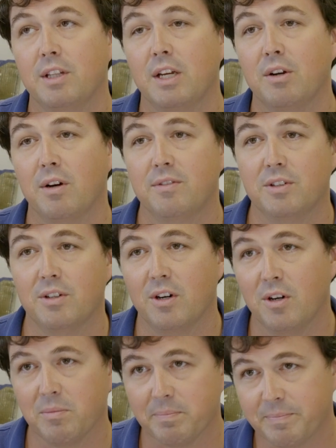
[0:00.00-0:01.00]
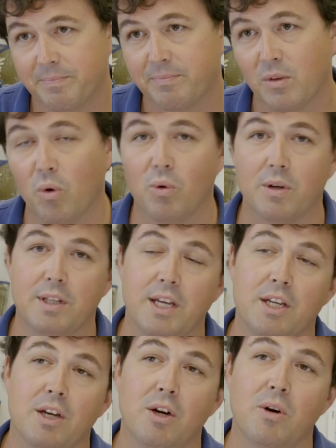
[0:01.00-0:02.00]
they go off to their home. Or
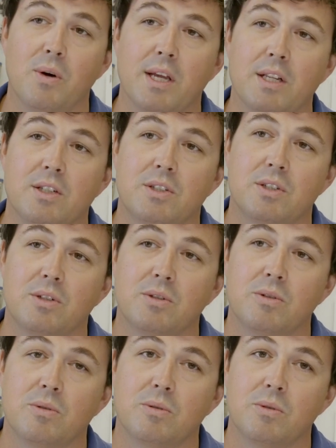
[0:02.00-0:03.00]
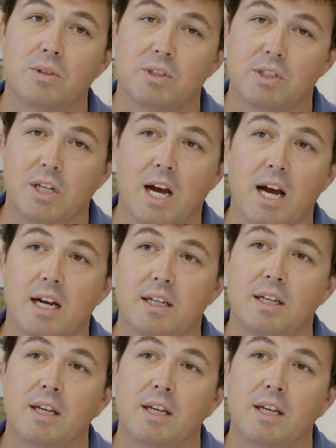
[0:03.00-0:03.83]
they go into stock